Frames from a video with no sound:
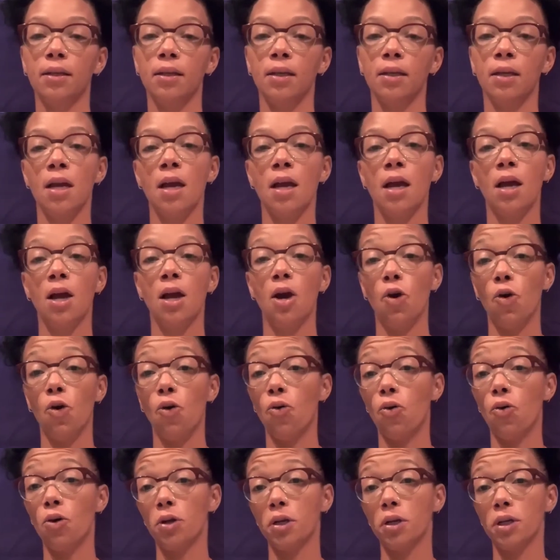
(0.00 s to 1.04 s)
Or there's
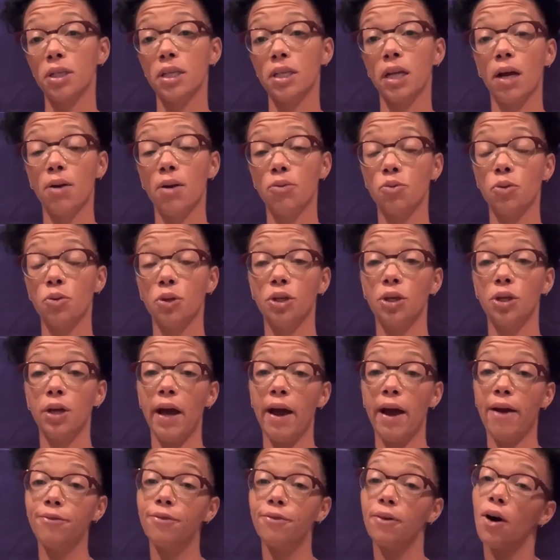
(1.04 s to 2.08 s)
times where you have
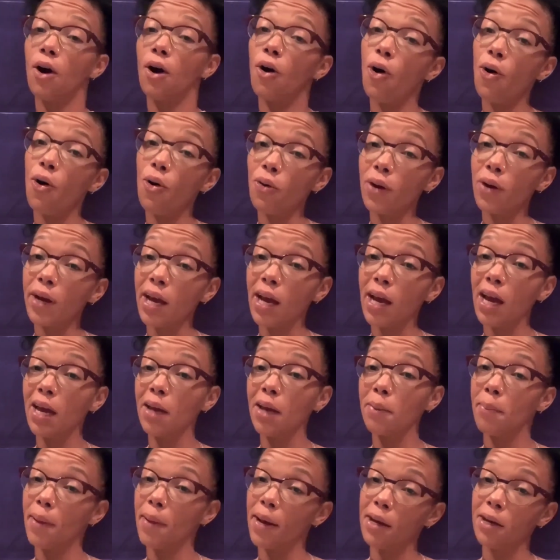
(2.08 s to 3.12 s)
okay, better
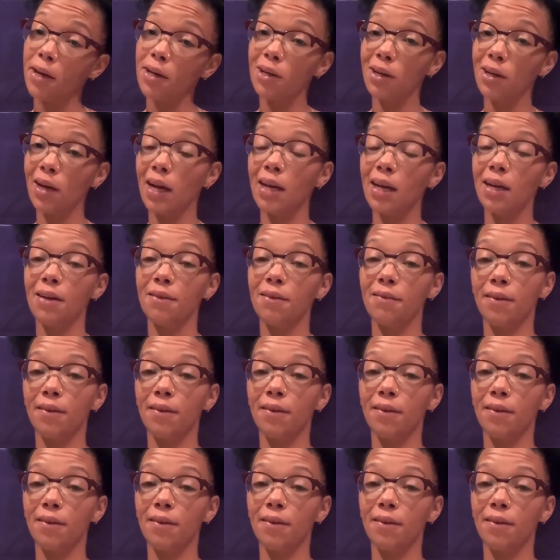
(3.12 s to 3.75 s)
credit, right?